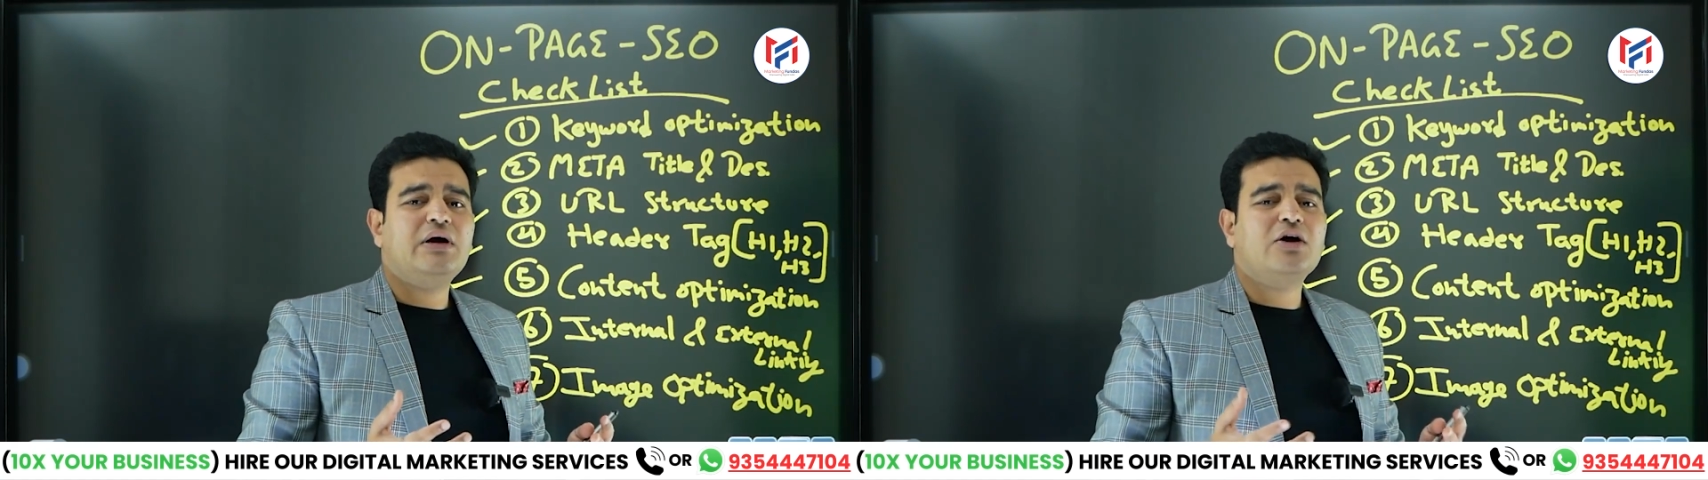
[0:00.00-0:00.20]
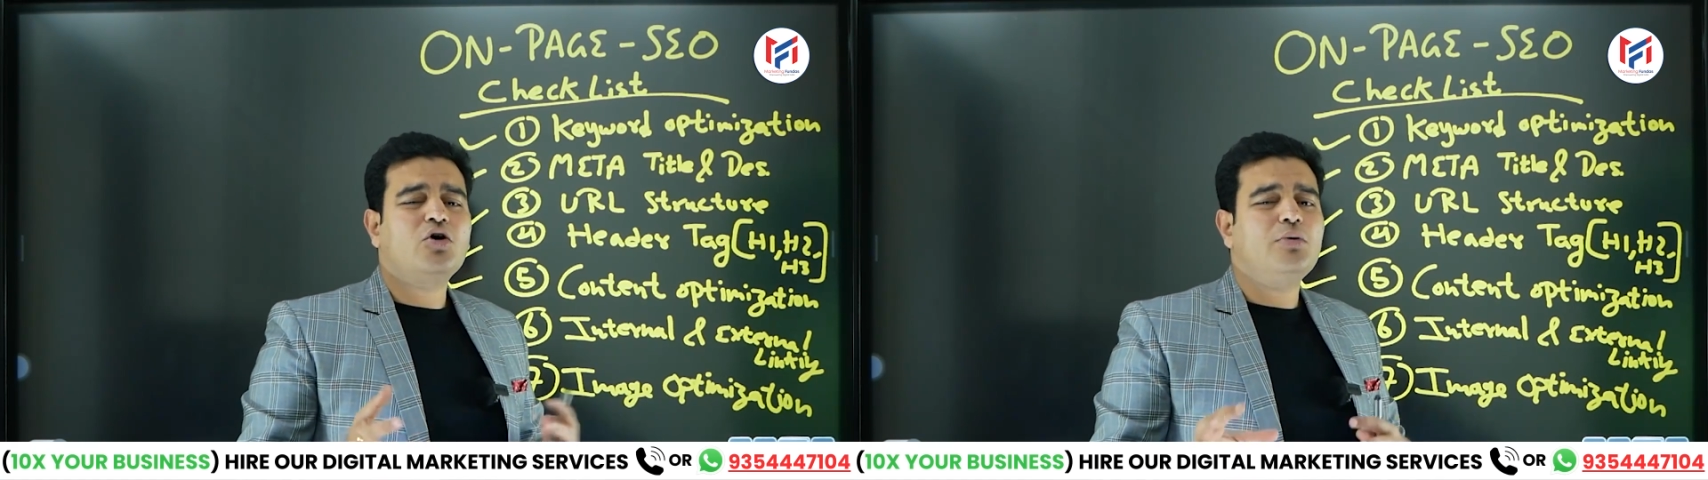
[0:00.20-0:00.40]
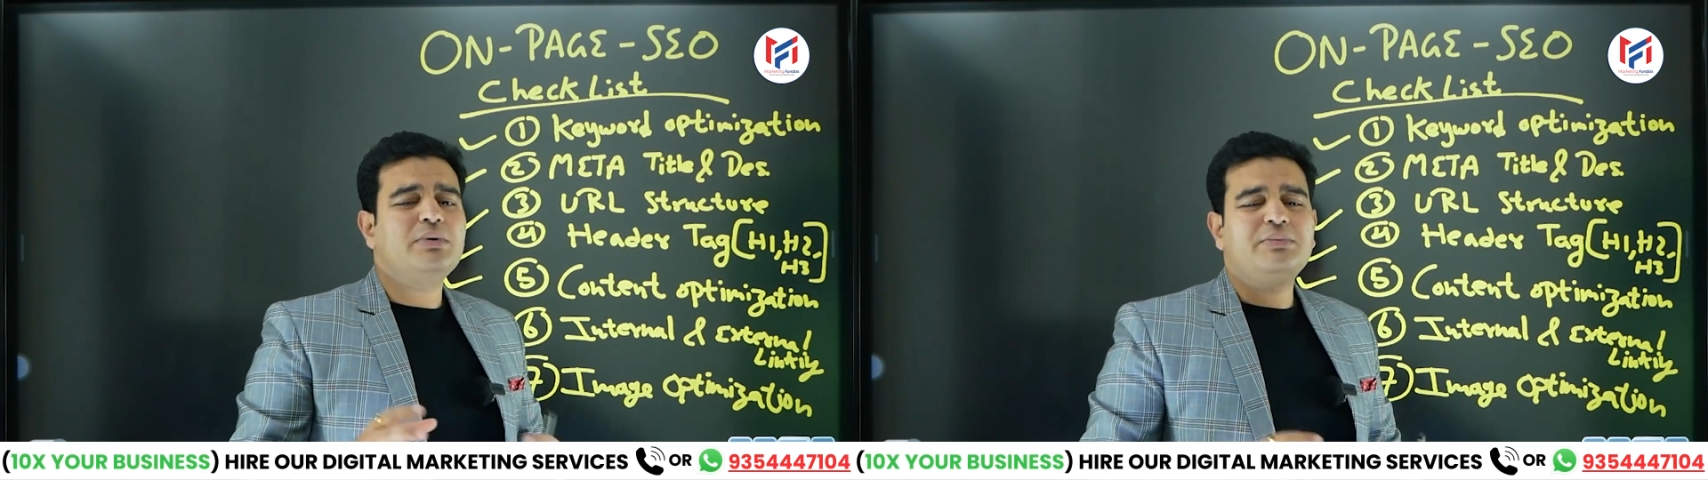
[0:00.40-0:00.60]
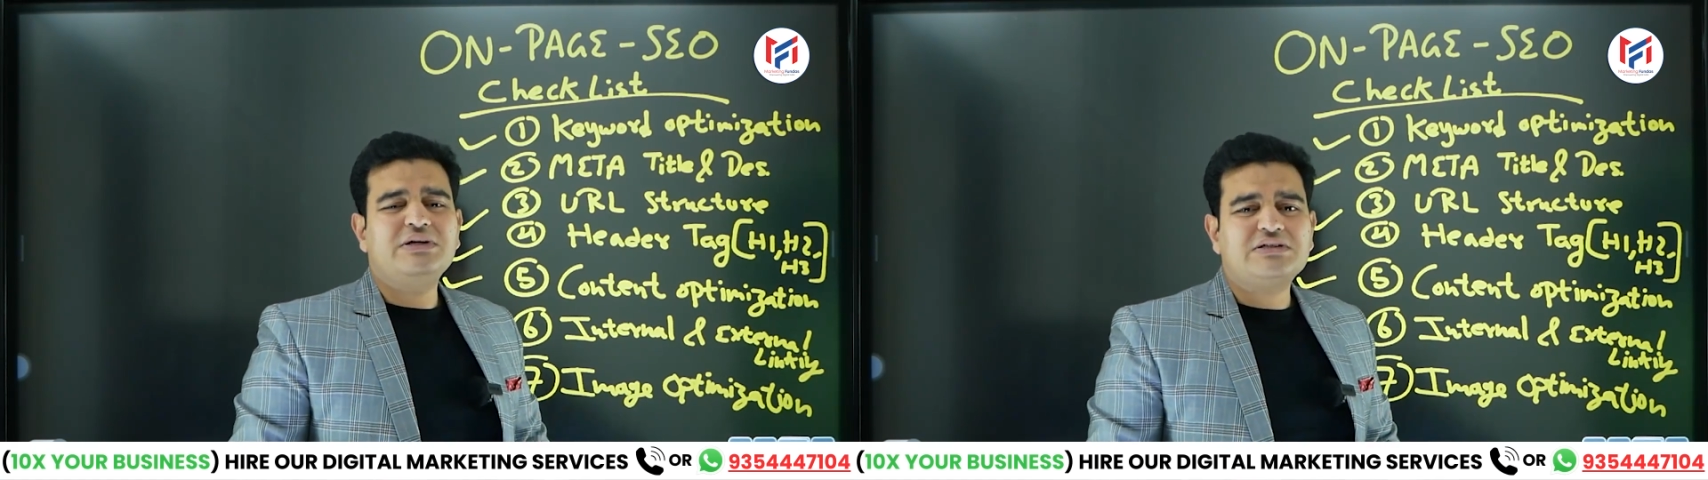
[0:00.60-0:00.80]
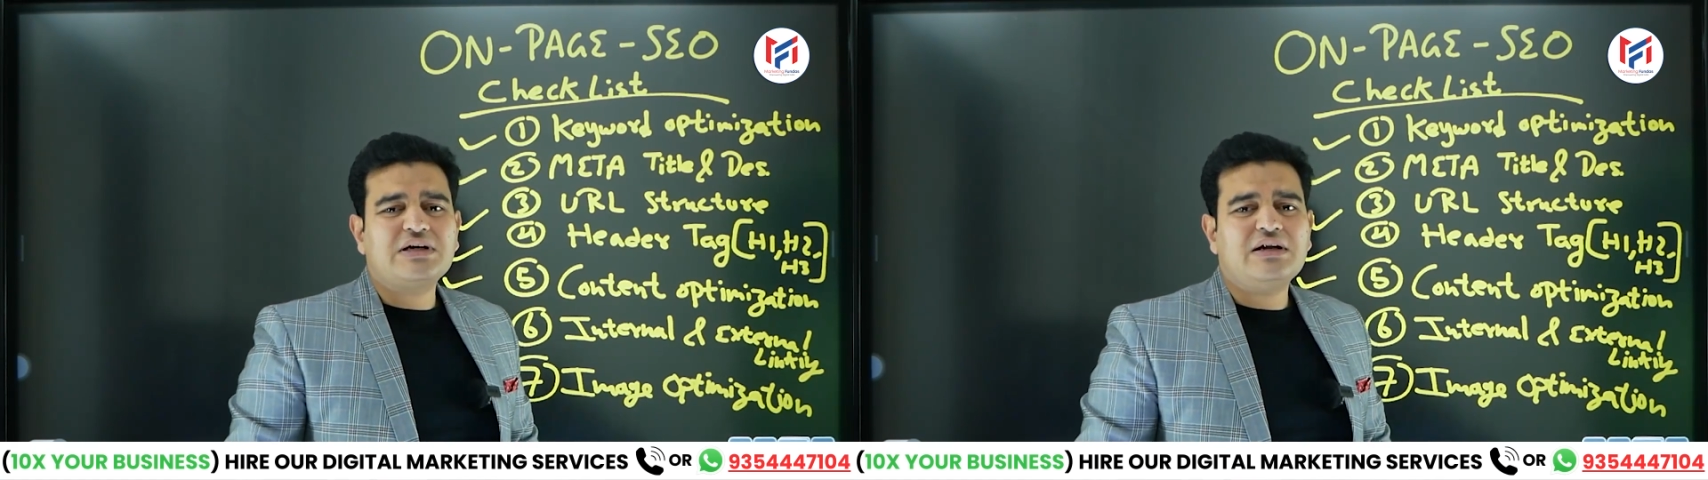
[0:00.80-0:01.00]

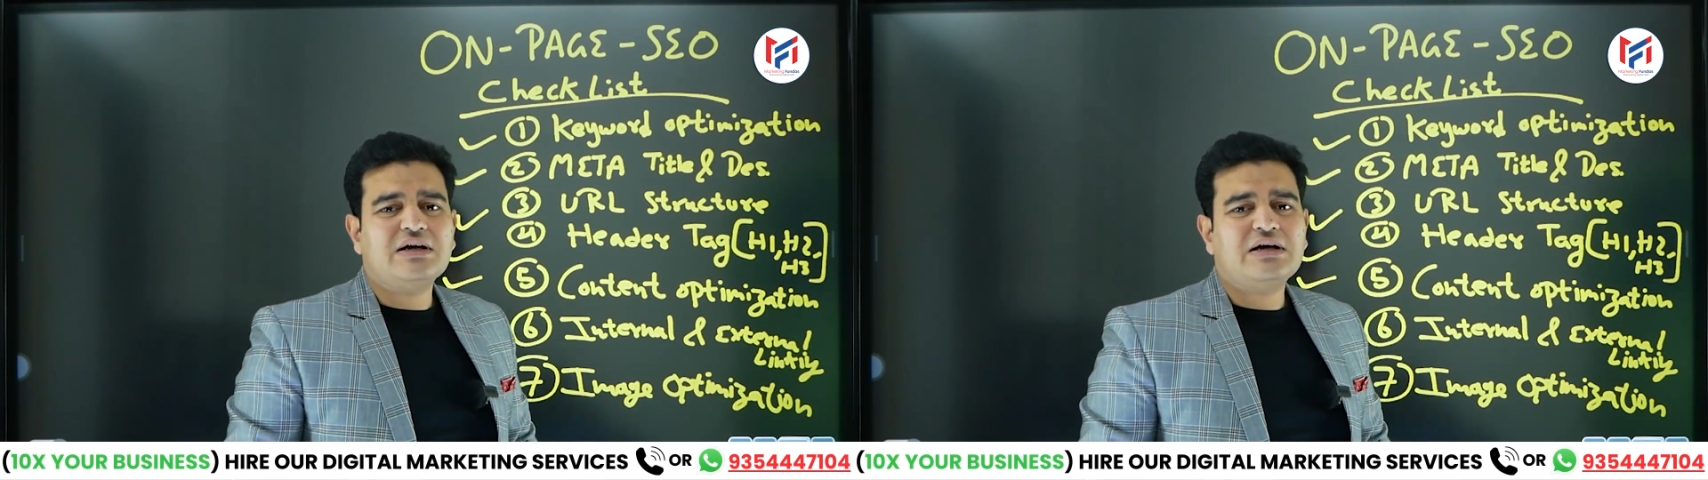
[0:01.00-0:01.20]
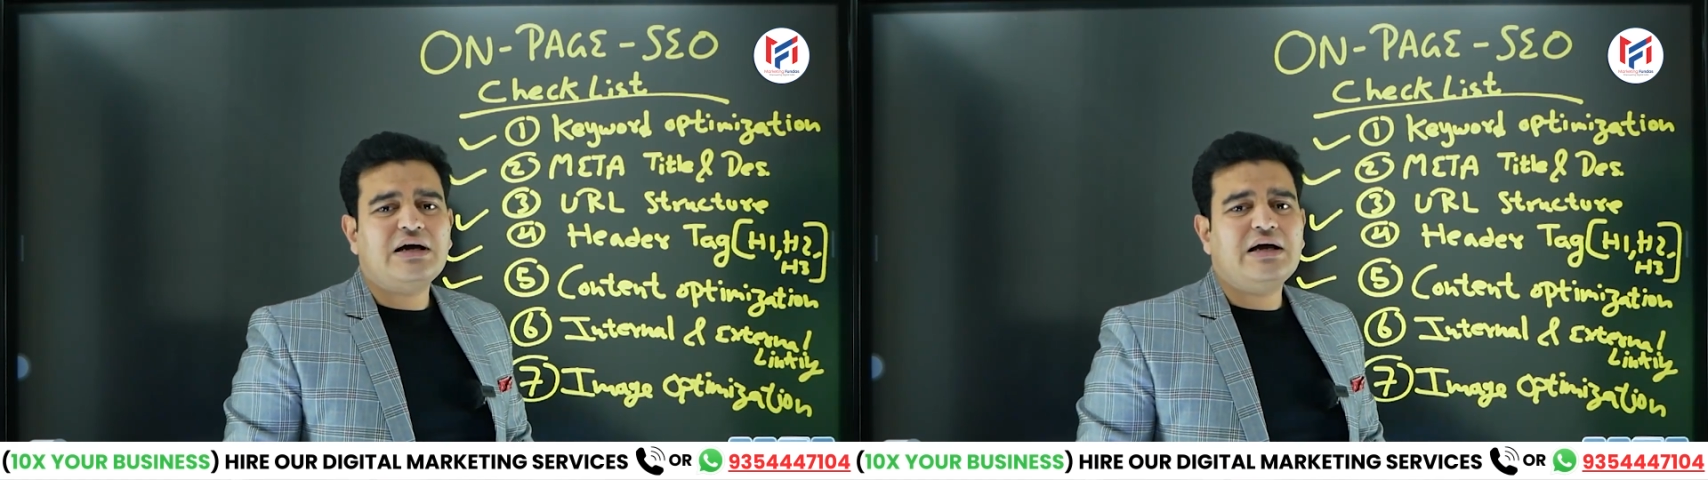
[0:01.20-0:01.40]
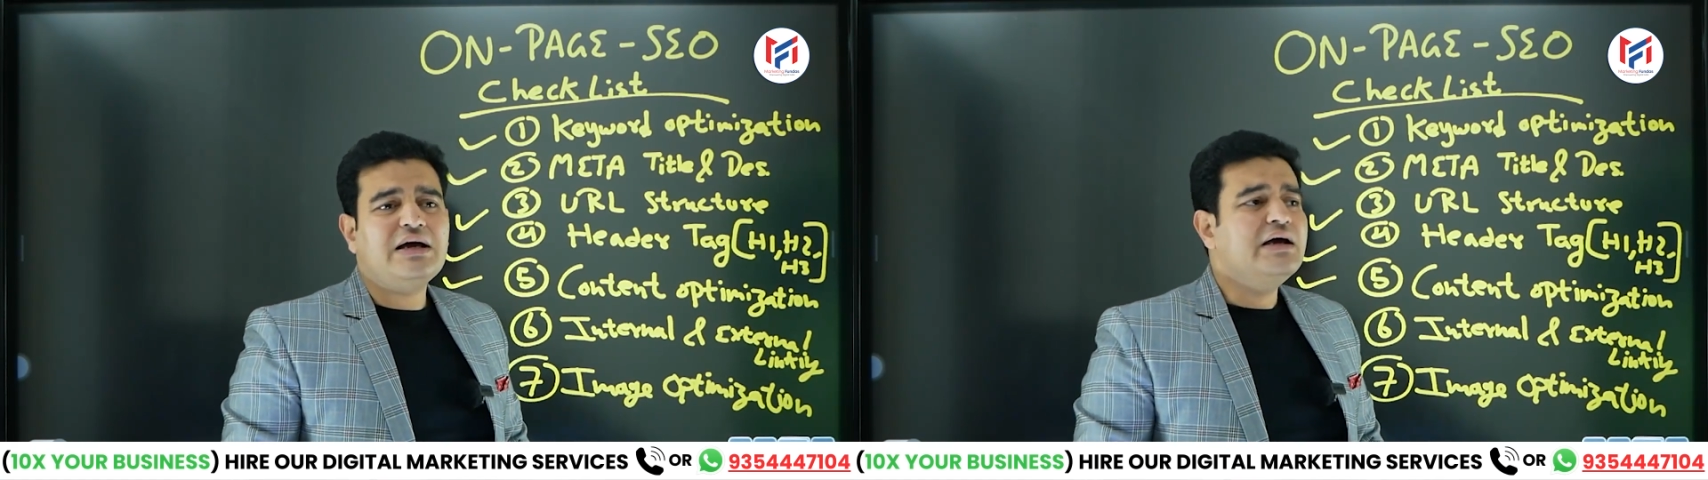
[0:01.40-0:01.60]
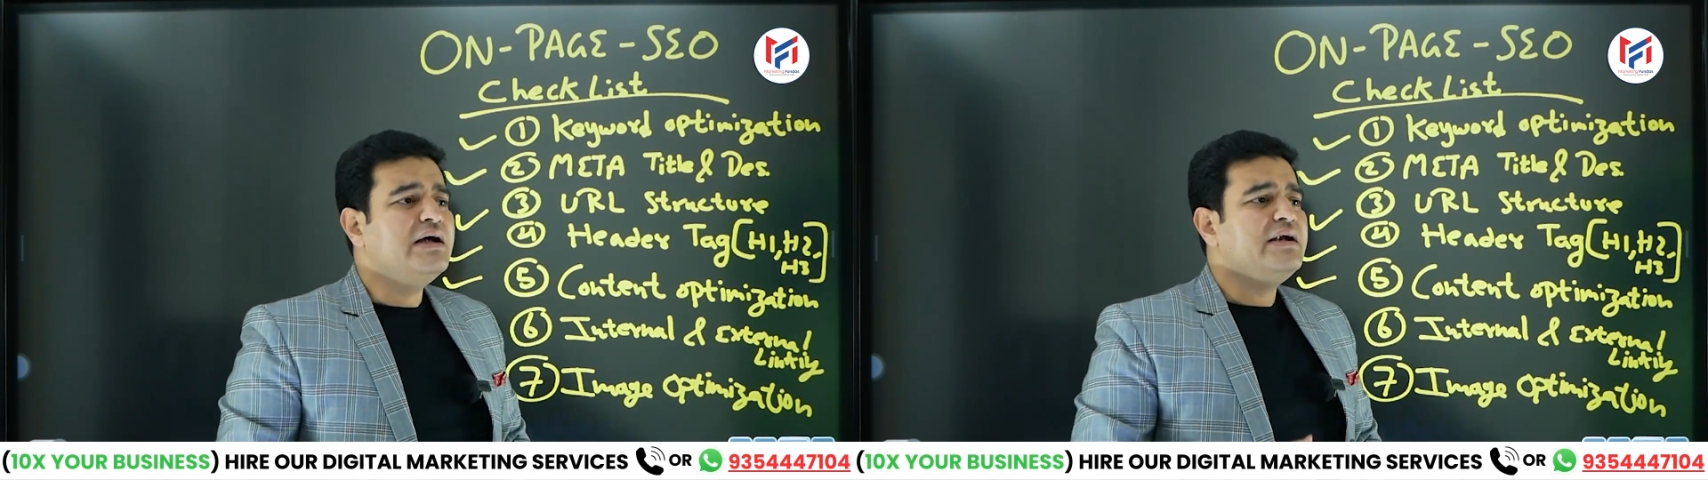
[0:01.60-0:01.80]
duplicated, copy-pasted,